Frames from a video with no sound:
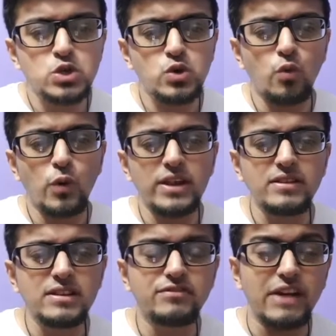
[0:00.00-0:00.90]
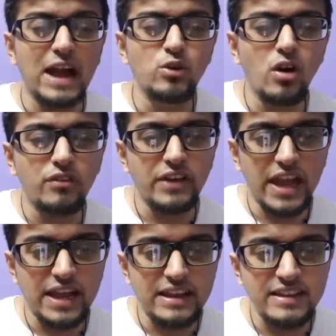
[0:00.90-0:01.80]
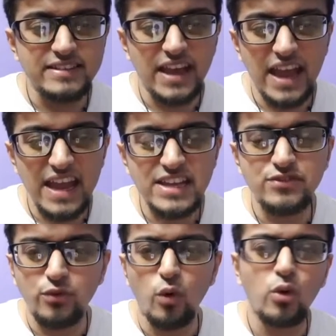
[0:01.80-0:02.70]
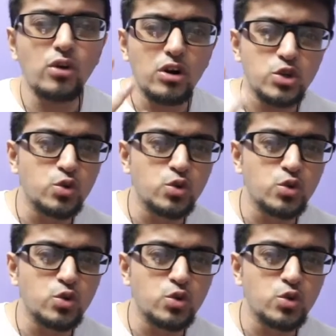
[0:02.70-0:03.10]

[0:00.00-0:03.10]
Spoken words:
So whether the value of n is 8, 4,